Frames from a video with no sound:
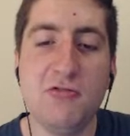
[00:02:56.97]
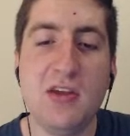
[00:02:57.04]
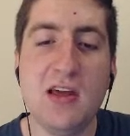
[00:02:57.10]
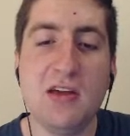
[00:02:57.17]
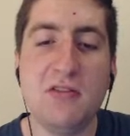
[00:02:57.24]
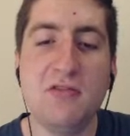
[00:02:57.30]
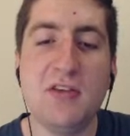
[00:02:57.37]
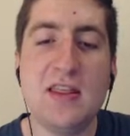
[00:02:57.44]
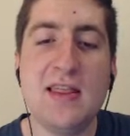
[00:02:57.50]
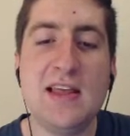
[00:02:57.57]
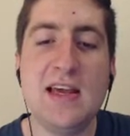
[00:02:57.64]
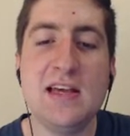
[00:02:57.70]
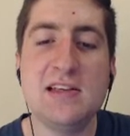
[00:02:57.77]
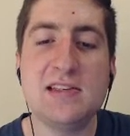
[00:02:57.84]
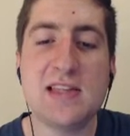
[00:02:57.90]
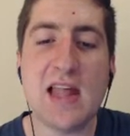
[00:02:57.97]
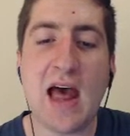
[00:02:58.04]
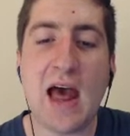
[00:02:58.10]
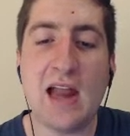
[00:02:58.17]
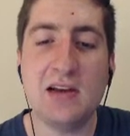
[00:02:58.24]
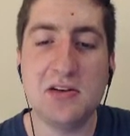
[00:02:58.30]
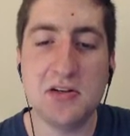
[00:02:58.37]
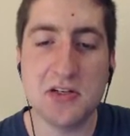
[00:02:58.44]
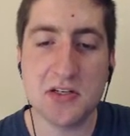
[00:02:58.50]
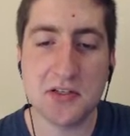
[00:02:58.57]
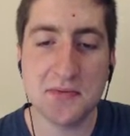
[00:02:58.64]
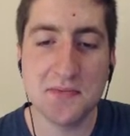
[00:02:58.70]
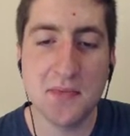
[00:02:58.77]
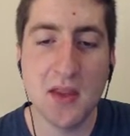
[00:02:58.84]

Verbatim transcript: live in his land,